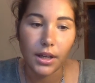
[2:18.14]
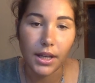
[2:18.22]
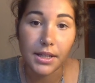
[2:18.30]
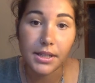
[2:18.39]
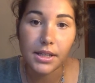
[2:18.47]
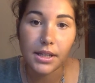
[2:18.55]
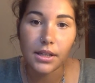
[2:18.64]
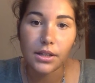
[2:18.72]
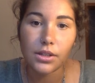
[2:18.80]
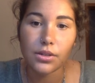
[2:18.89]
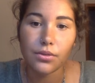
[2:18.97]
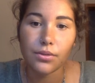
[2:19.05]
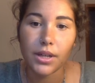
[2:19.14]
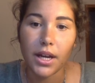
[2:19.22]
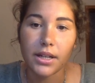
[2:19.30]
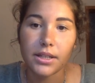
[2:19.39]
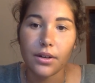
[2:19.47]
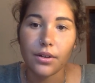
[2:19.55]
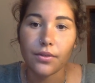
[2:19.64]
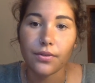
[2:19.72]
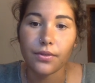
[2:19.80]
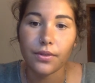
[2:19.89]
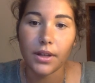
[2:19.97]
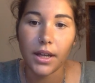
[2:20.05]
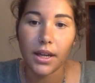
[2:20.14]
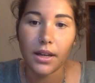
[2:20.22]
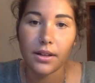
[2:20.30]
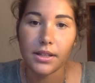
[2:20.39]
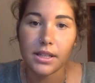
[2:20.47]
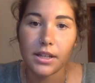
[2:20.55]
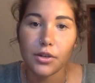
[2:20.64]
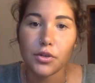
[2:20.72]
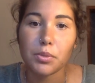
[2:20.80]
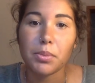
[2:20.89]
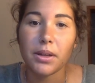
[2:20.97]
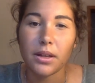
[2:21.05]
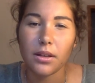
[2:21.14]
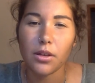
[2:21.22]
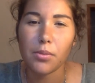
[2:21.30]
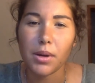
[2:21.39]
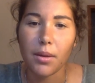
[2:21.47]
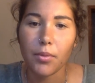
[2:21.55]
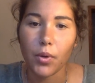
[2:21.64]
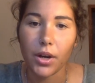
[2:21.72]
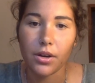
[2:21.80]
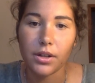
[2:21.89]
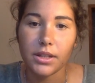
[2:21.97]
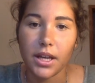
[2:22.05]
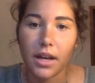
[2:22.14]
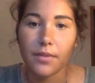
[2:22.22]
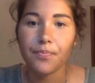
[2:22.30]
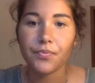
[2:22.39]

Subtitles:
instinct. You react out of analyzing, and you become quicker at that.